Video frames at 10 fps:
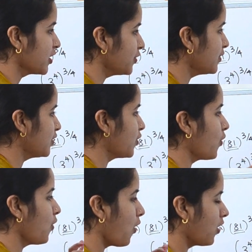you will know
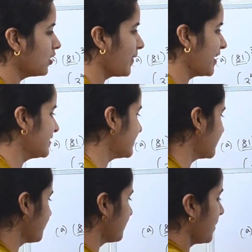
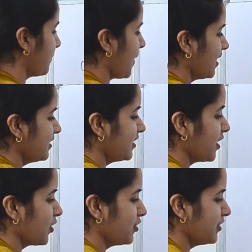always the power that
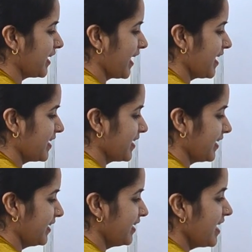you're going to take
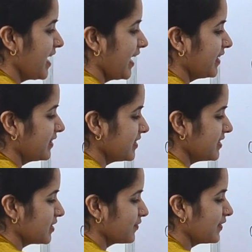here and
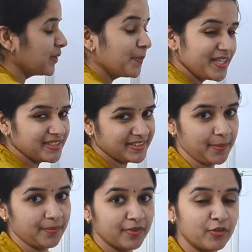this will be
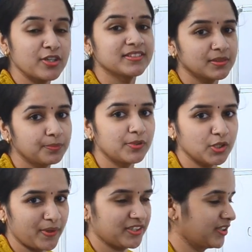same for a simple
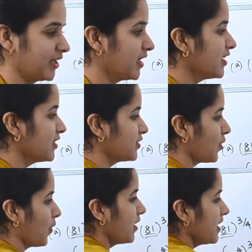question. So